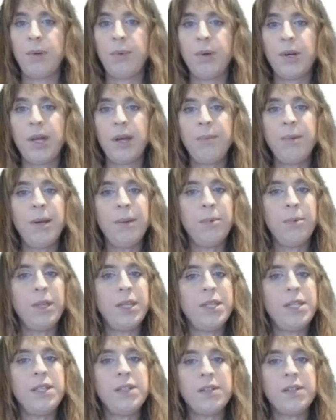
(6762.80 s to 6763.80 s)
we're coming up with
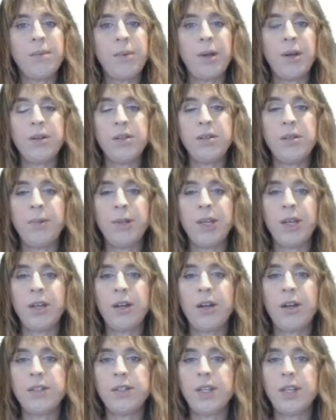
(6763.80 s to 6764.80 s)
a decent amount of duplicate
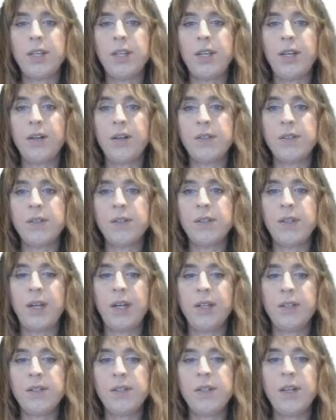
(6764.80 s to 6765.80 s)
content here.
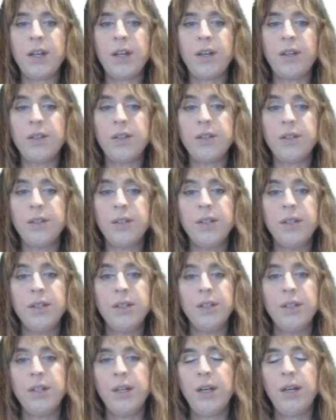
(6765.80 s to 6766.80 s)
It's not good.
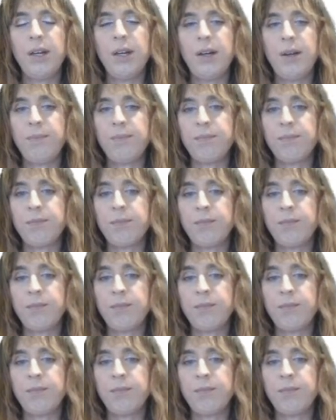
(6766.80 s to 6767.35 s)
Um,